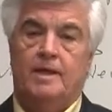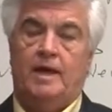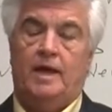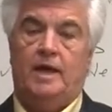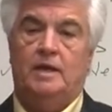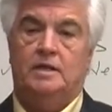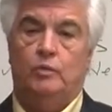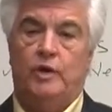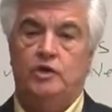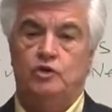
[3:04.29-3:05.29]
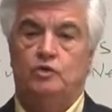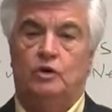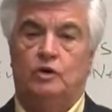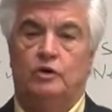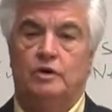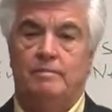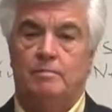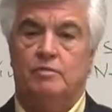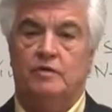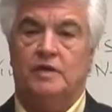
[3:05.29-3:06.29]
And when you are a
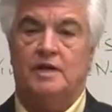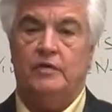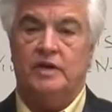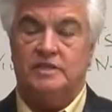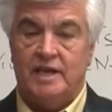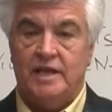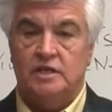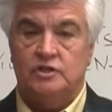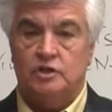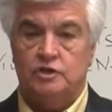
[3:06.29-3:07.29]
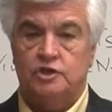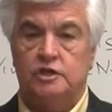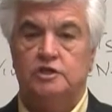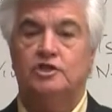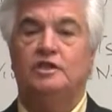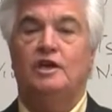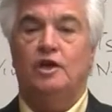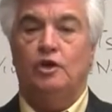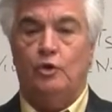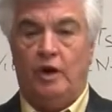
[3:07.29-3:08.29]
member of the Direct Selling Association,
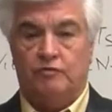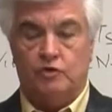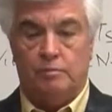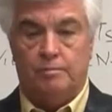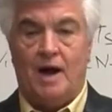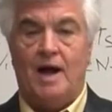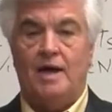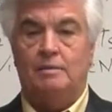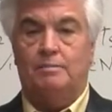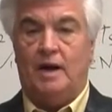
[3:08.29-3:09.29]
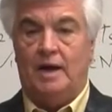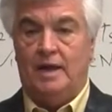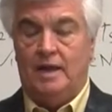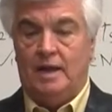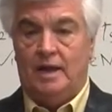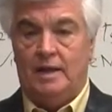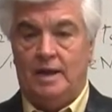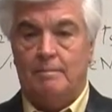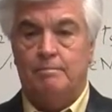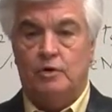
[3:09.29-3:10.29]
you have to abide by a
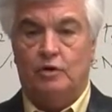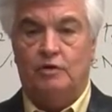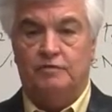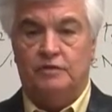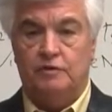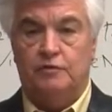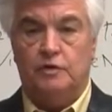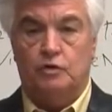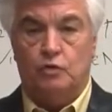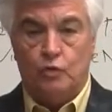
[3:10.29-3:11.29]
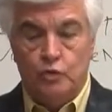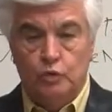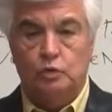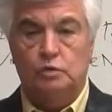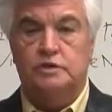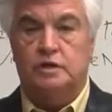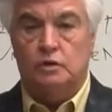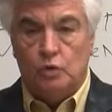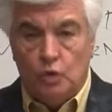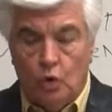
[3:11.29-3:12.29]
number of different rules
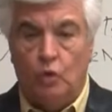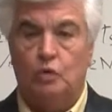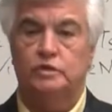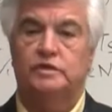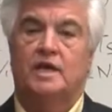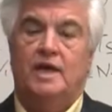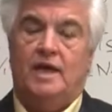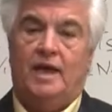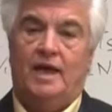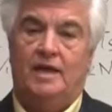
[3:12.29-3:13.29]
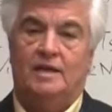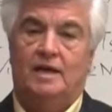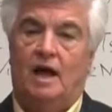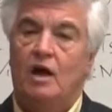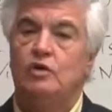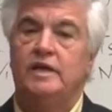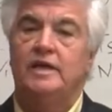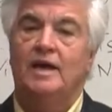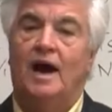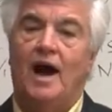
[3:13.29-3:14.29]
and laws, and
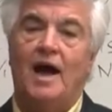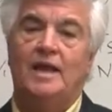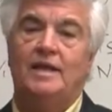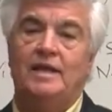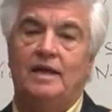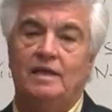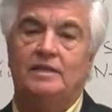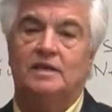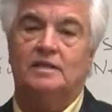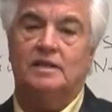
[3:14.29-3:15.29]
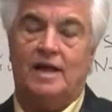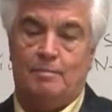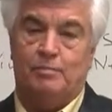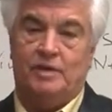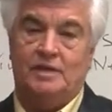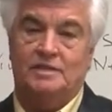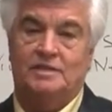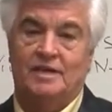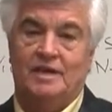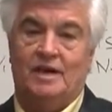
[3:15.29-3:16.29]
only highly ethical
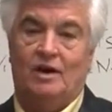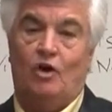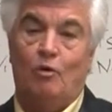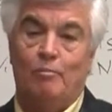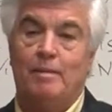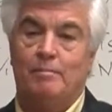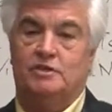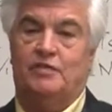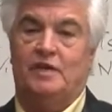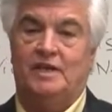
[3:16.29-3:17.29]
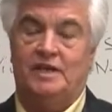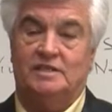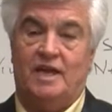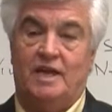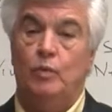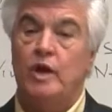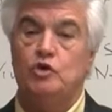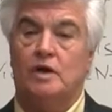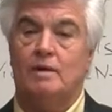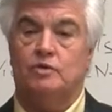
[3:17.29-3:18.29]
companies are members of the DSA. And when
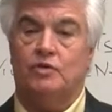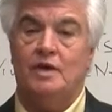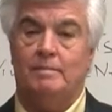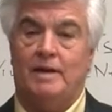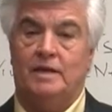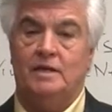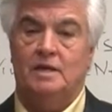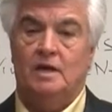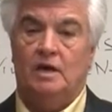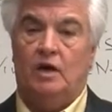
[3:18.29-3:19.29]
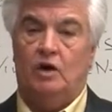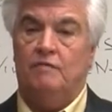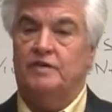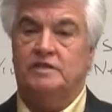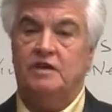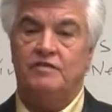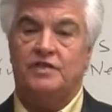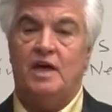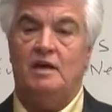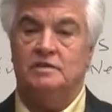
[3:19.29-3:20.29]
you come to think about it, of the
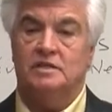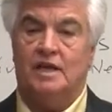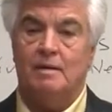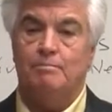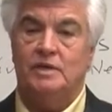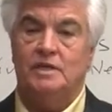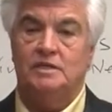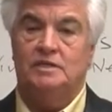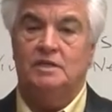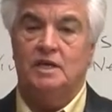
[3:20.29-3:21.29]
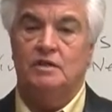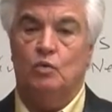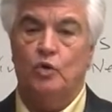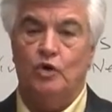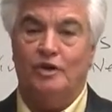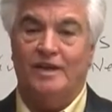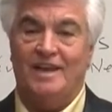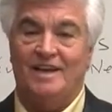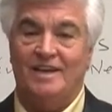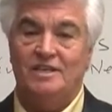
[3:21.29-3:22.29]
7,000 companies in the world in
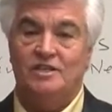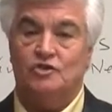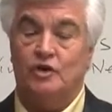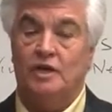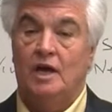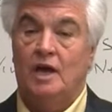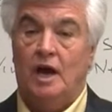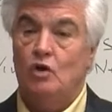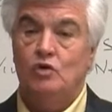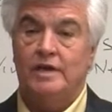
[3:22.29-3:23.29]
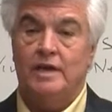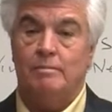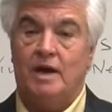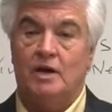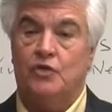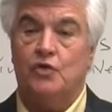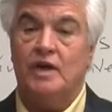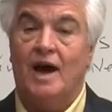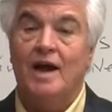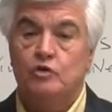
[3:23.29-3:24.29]
our industry, only about
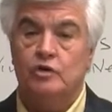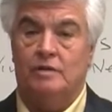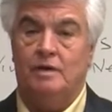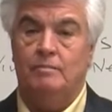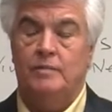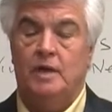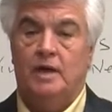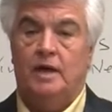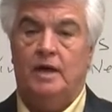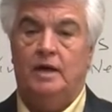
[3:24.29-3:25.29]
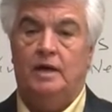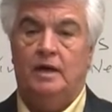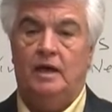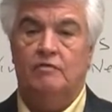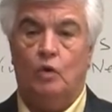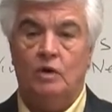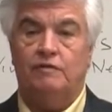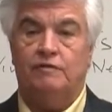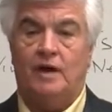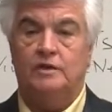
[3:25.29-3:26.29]
300 of them have
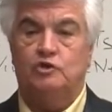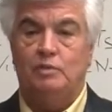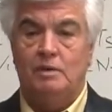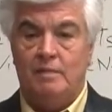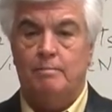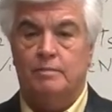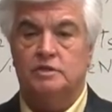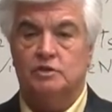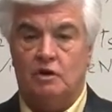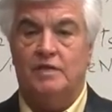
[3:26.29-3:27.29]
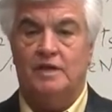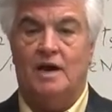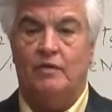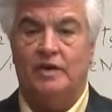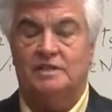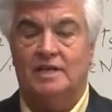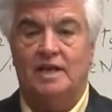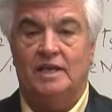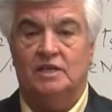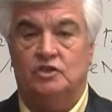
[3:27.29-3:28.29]
qualified to be members of the Direct
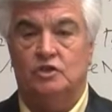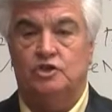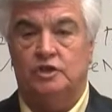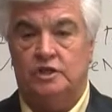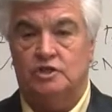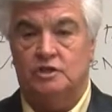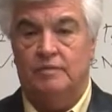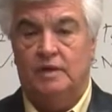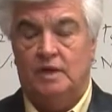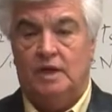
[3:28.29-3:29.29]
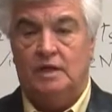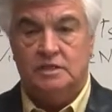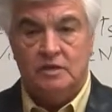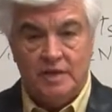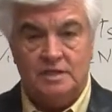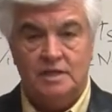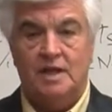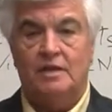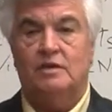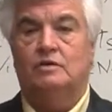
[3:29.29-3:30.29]
Selling Association. And so that's
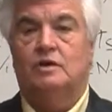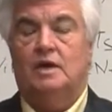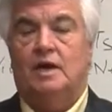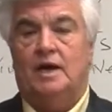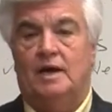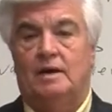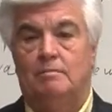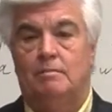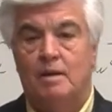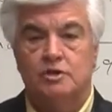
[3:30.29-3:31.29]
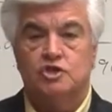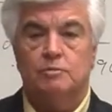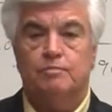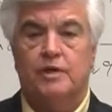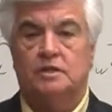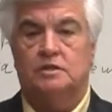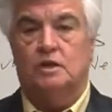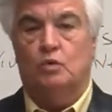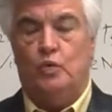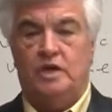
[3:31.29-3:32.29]
another membership that
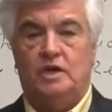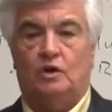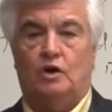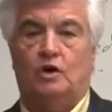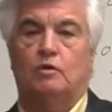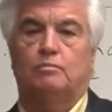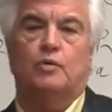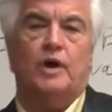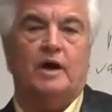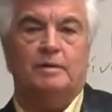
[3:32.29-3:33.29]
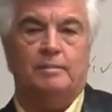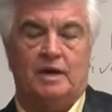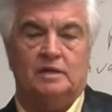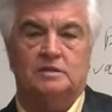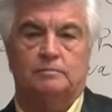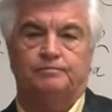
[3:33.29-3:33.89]
we are proud about.